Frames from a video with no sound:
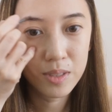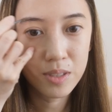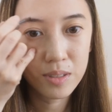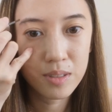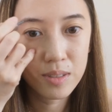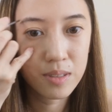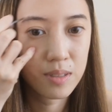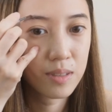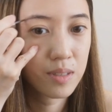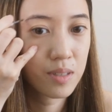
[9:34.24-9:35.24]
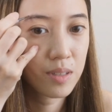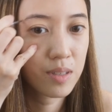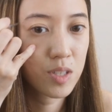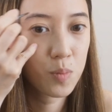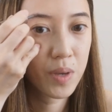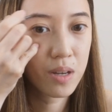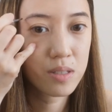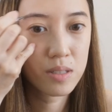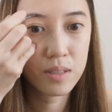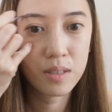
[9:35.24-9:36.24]
Just
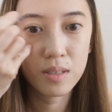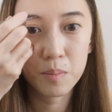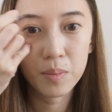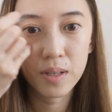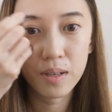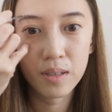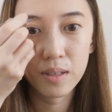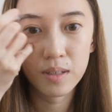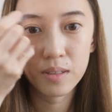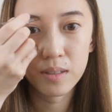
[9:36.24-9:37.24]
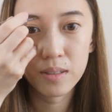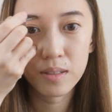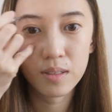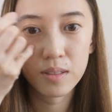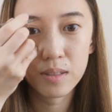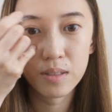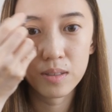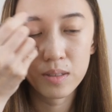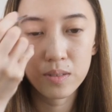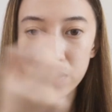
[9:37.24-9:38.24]
sparsely apply it
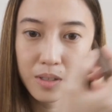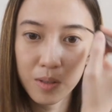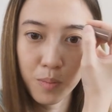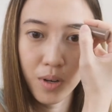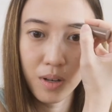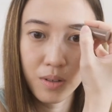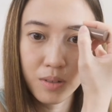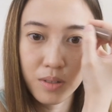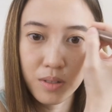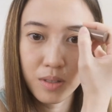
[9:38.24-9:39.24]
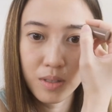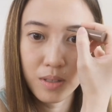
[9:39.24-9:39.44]
over your brows,